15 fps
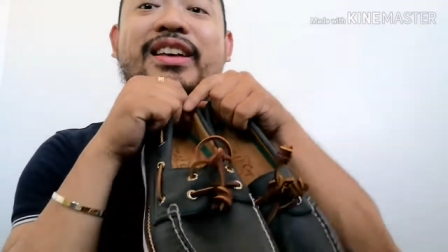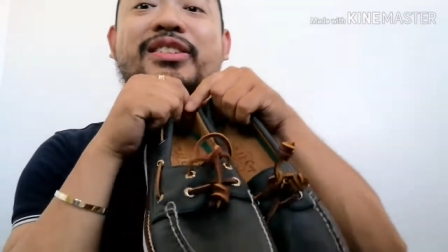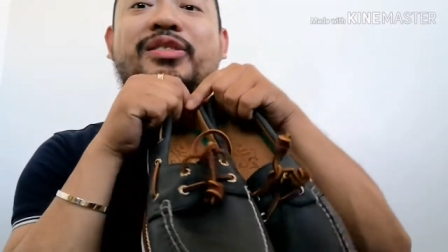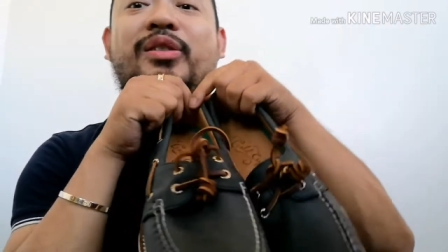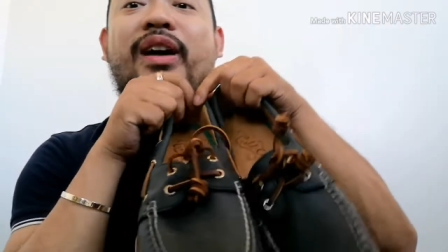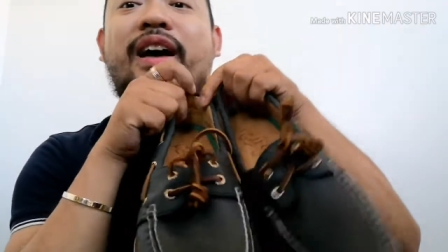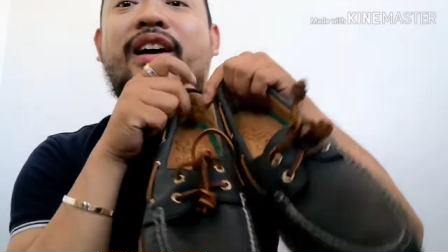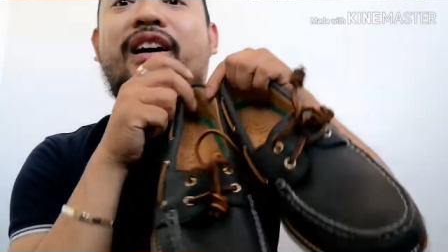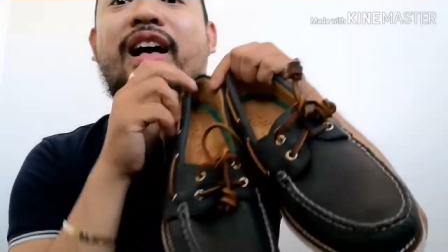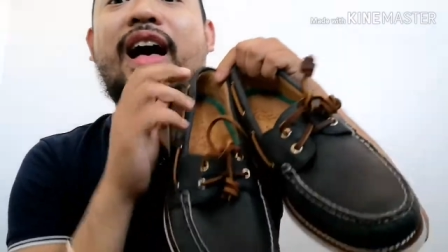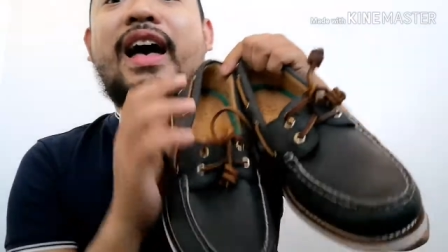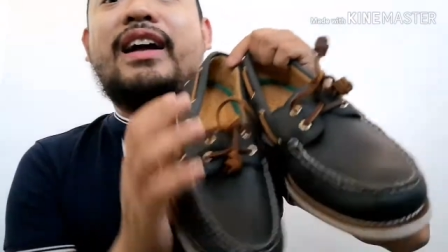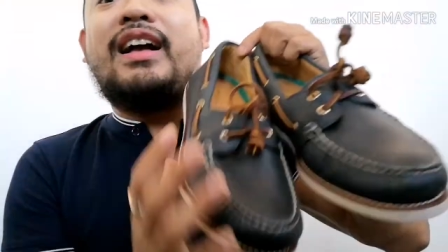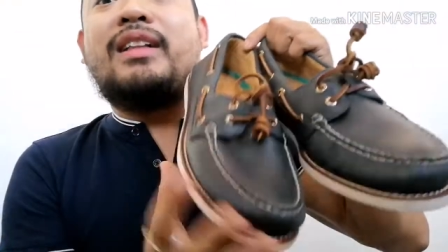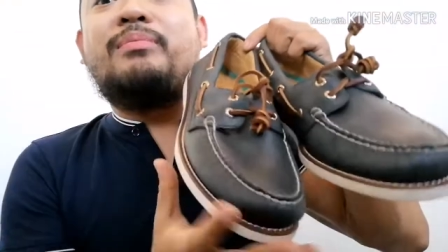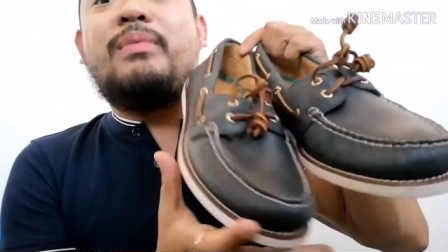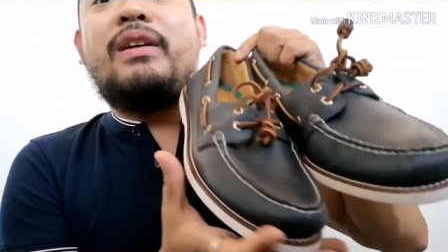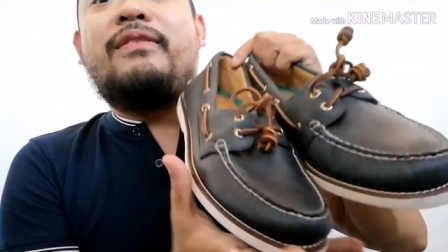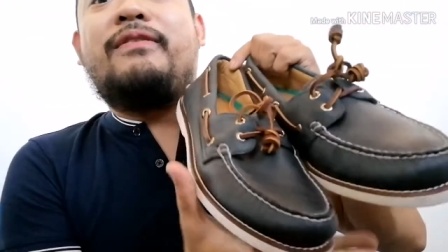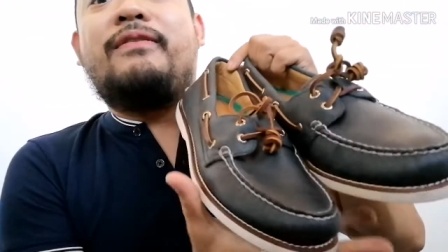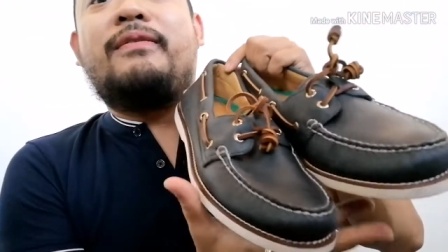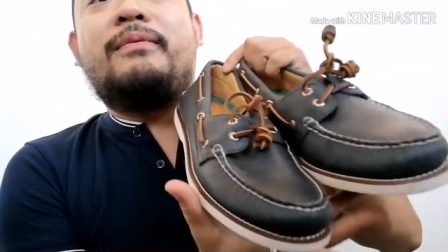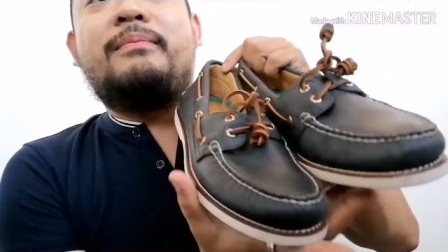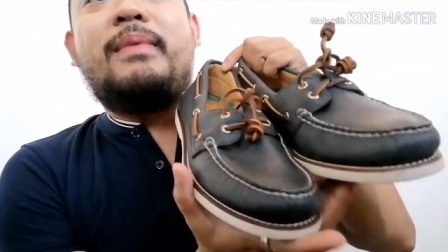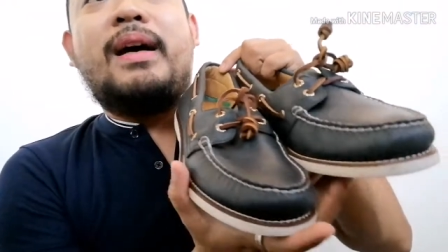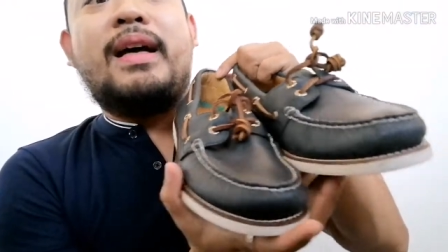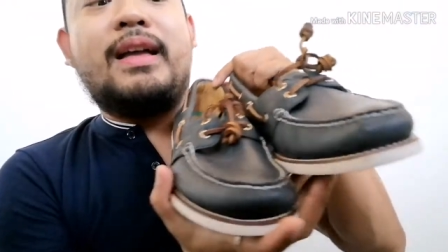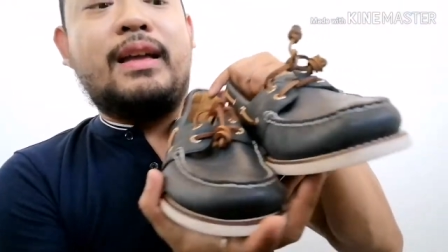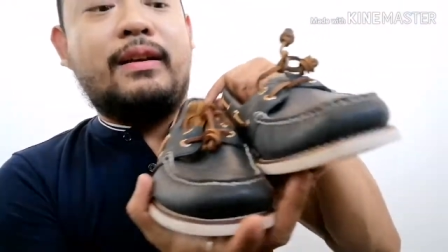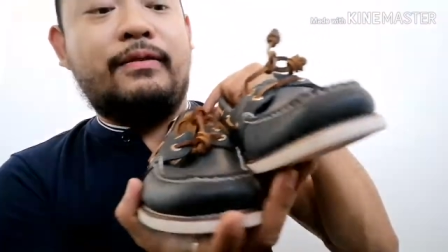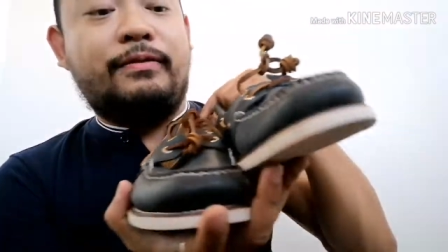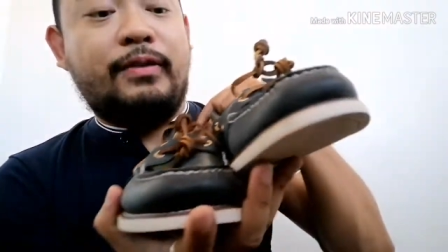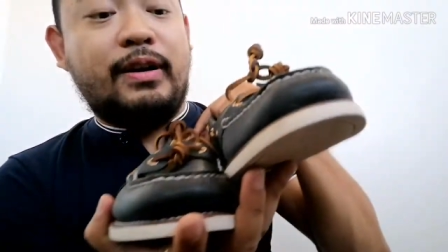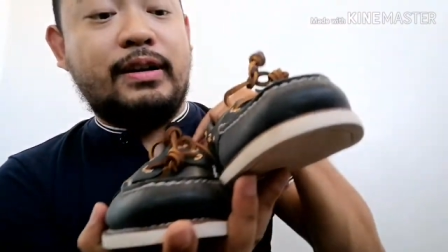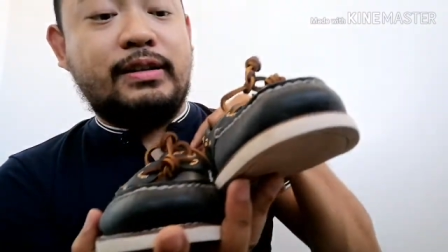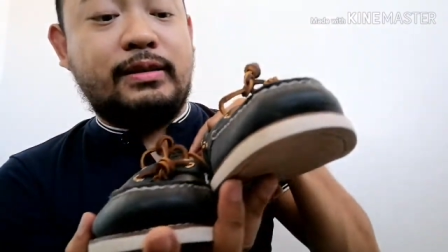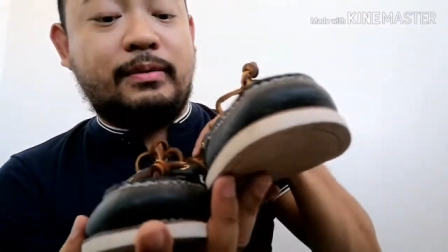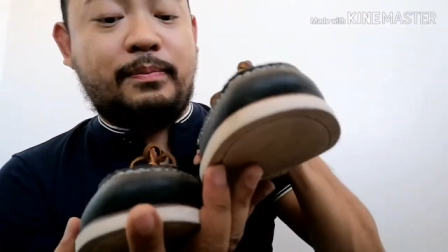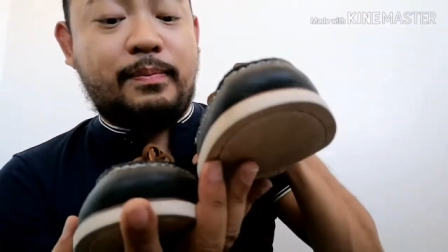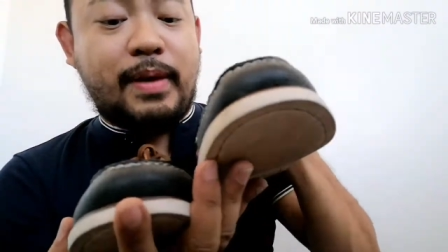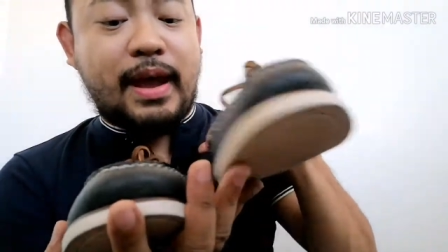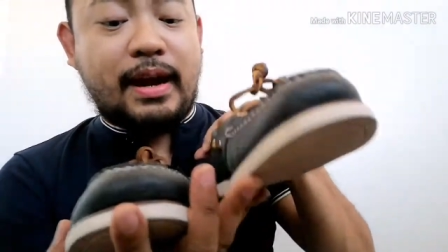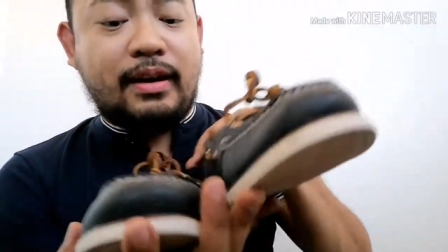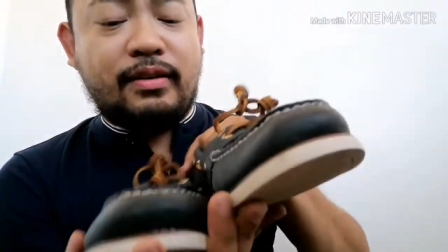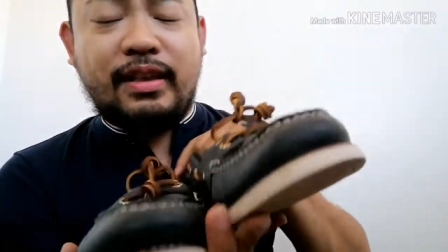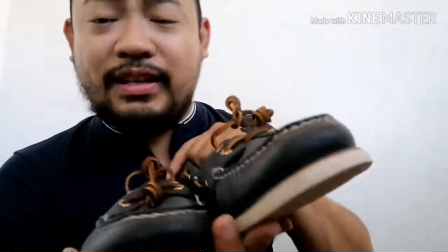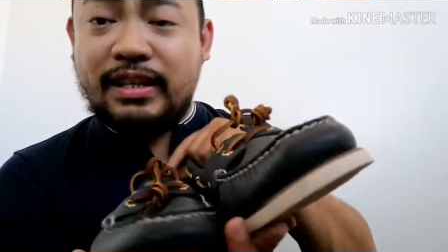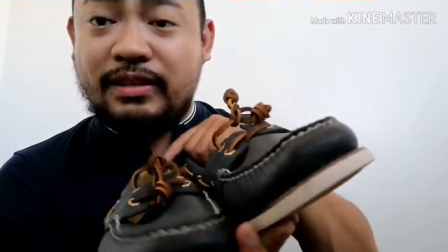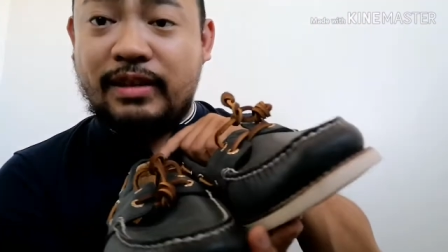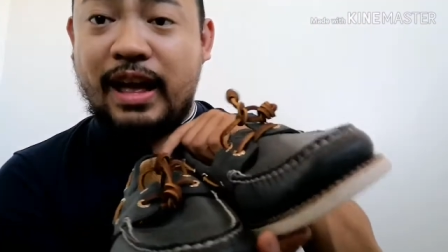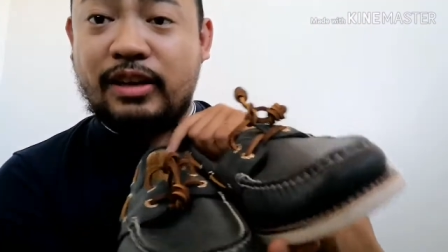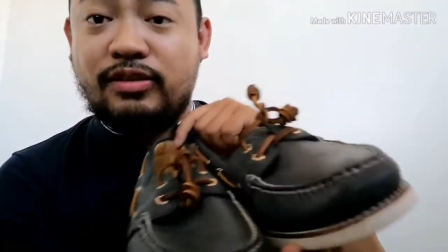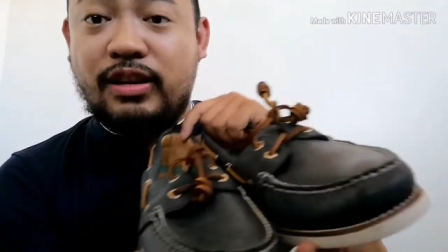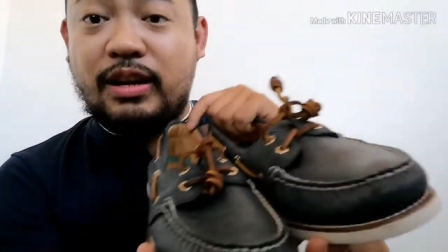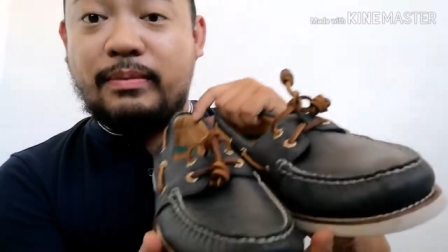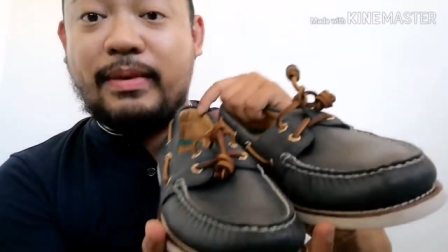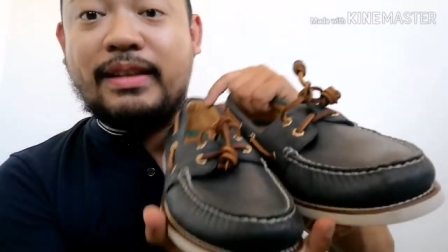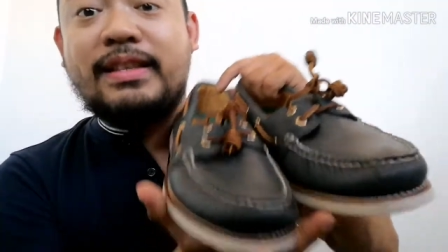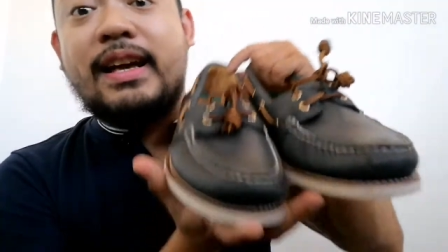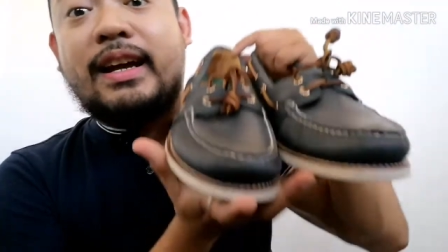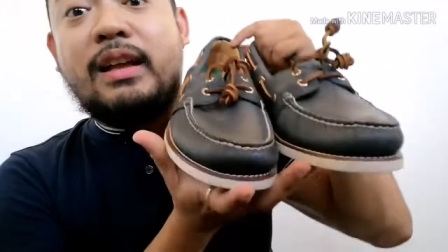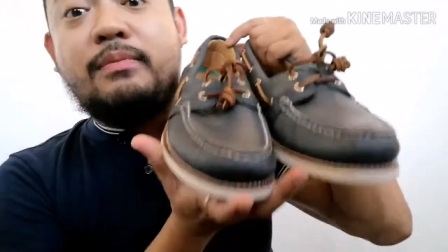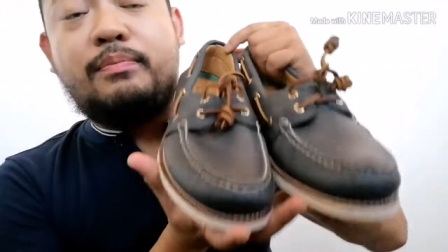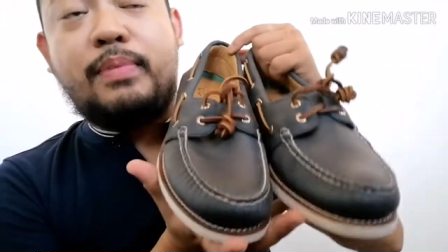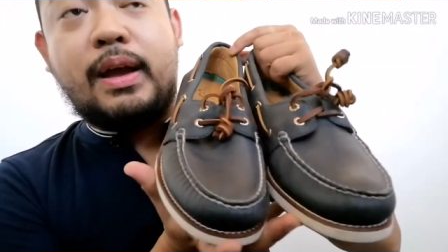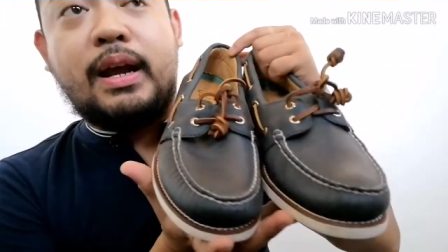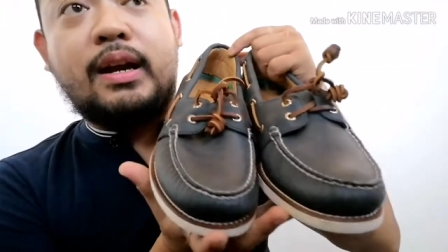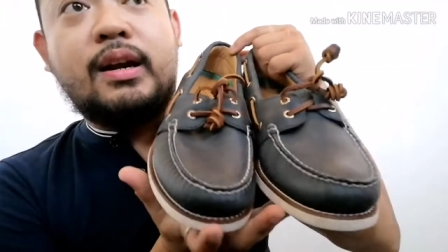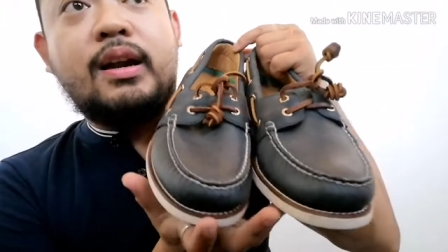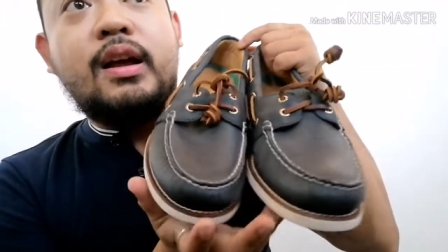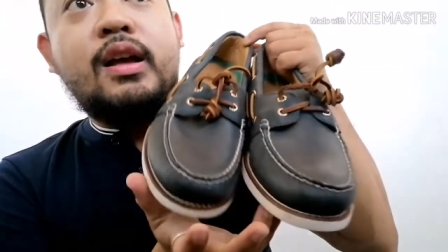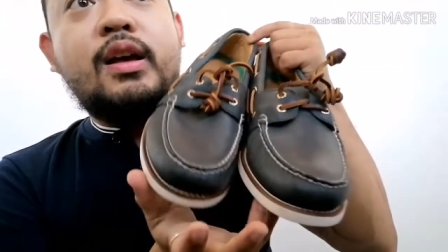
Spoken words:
So I got my first pair. This is actually my second pair.